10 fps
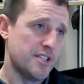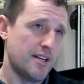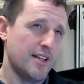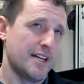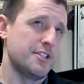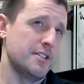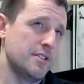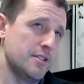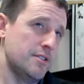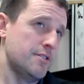we just had
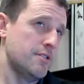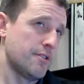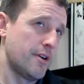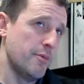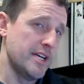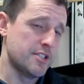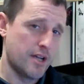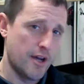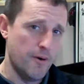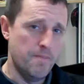elections 3 weeks
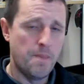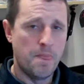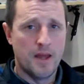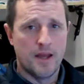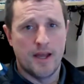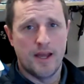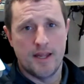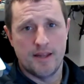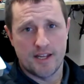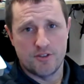ago,
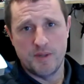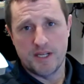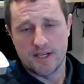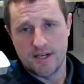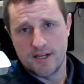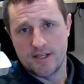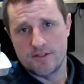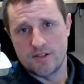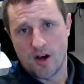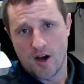and that's
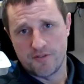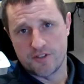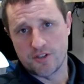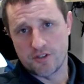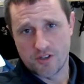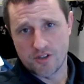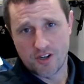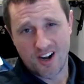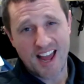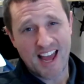because the officers
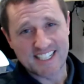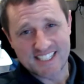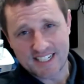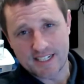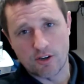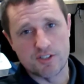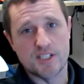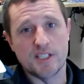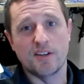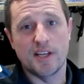that are exiting are
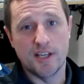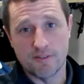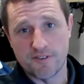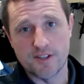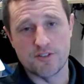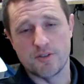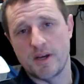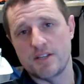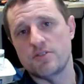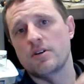still here for this
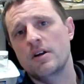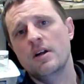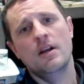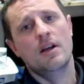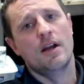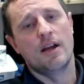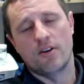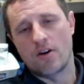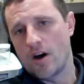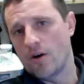semester, and
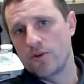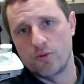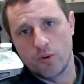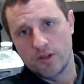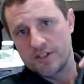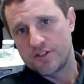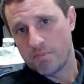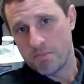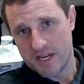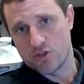they're always willing to
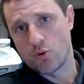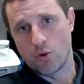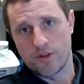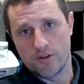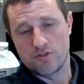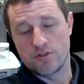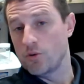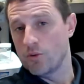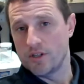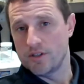mentor those
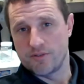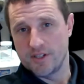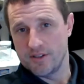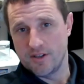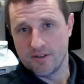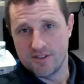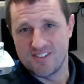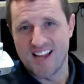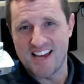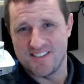new ones for
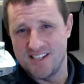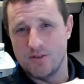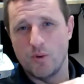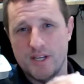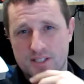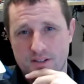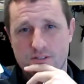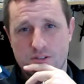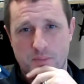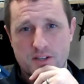this last 10 weeks of
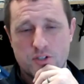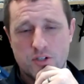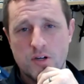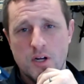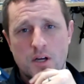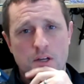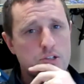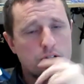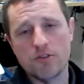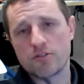the semester.
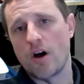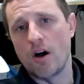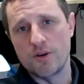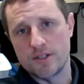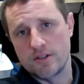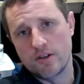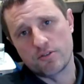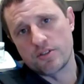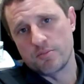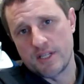So those
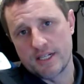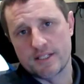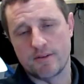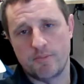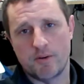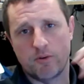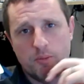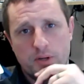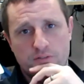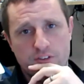are some things that have been
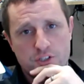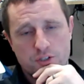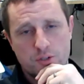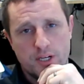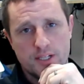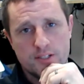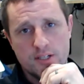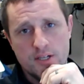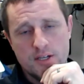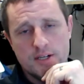real beneficial to
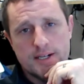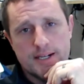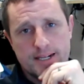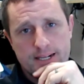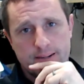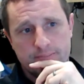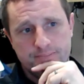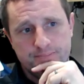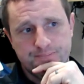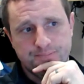us.
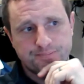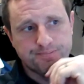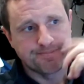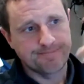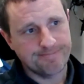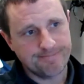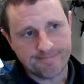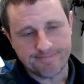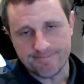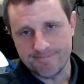um
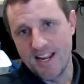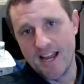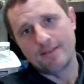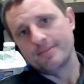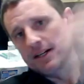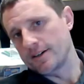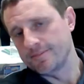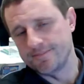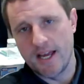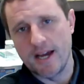yeah, I don't know.